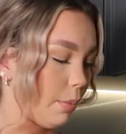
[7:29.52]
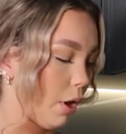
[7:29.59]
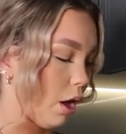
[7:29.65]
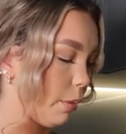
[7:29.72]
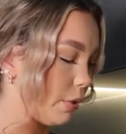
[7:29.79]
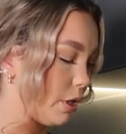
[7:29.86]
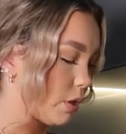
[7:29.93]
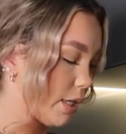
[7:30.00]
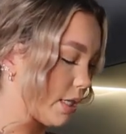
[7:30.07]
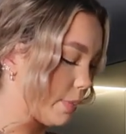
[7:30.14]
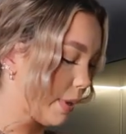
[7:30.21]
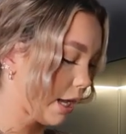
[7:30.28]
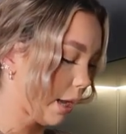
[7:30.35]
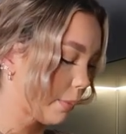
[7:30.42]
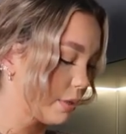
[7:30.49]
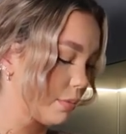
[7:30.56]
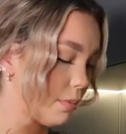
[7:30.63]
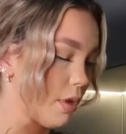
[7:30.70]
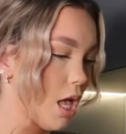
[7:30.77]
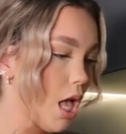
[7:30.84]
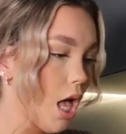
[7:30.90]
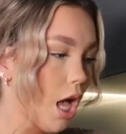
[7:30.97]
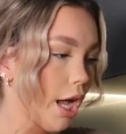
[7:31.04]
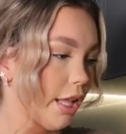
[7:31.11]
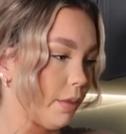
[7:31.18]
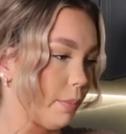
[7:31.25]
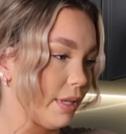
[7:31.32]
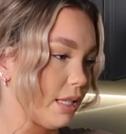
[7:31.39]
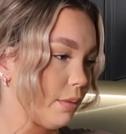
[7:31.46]
apartment, so I did pick up some
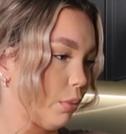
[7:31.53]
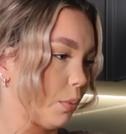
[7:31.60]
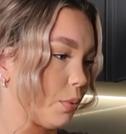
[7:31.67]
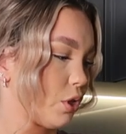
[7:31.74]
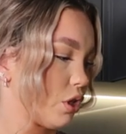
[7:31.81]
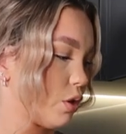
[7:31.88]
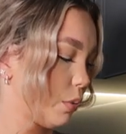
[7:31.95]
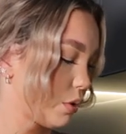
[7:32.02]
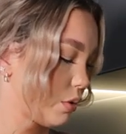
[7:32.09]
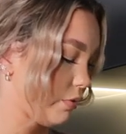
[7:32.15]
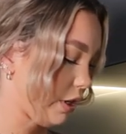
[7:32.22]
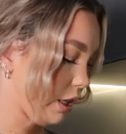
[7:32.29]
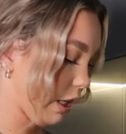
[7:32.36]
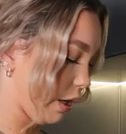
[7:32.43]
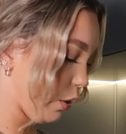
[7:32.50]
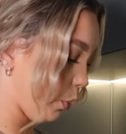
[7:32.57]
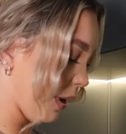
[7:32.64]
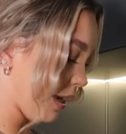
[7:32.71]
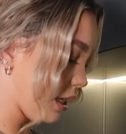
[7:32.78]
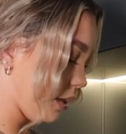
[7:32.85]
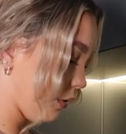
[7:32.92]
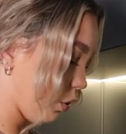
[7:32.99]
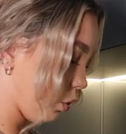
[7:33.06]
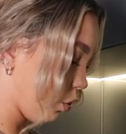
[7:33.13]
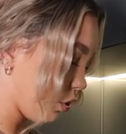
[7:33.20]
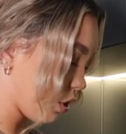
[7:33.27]
other bits and bobs just so it wasn't really like a waste of an